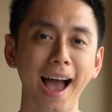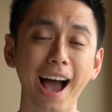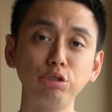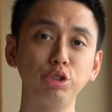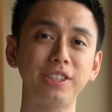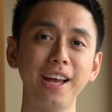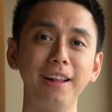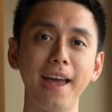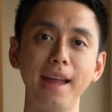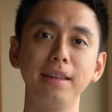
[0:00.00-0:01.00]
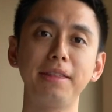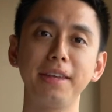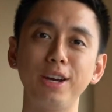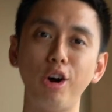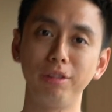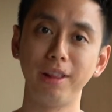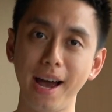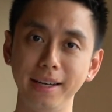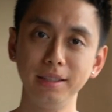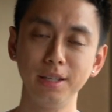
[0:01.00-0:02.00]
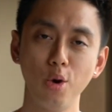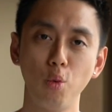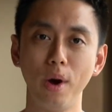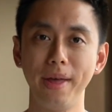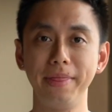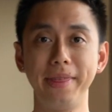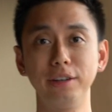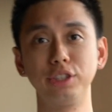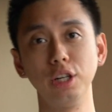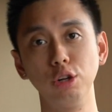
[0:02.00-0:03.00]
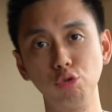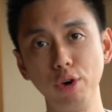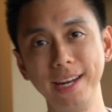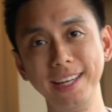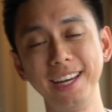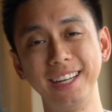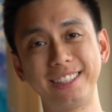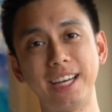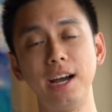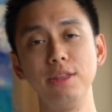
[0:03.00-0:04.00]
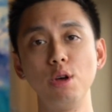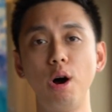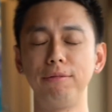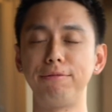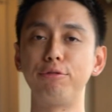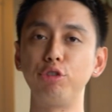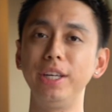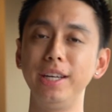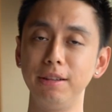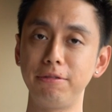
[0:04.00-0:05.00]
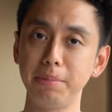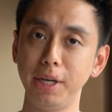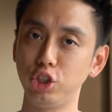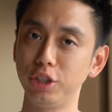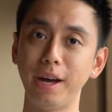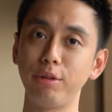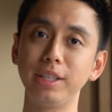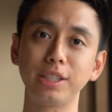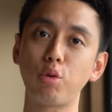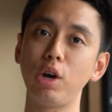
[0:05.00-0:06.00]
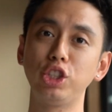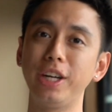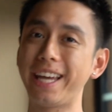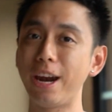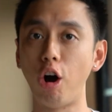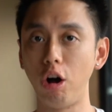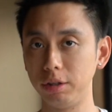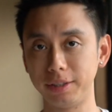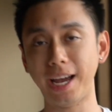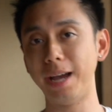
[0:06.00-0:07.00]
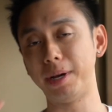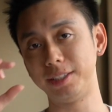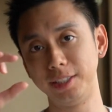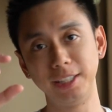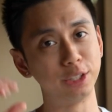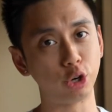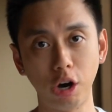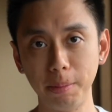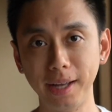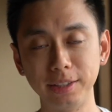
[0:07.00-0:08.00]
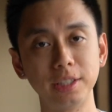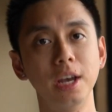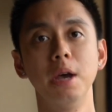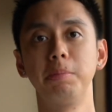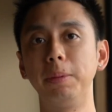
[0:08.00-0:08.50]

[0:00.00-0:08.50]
How to sell anything online when there's already a ton of free information? Now, this is a question I get all the time. I see it in the comments.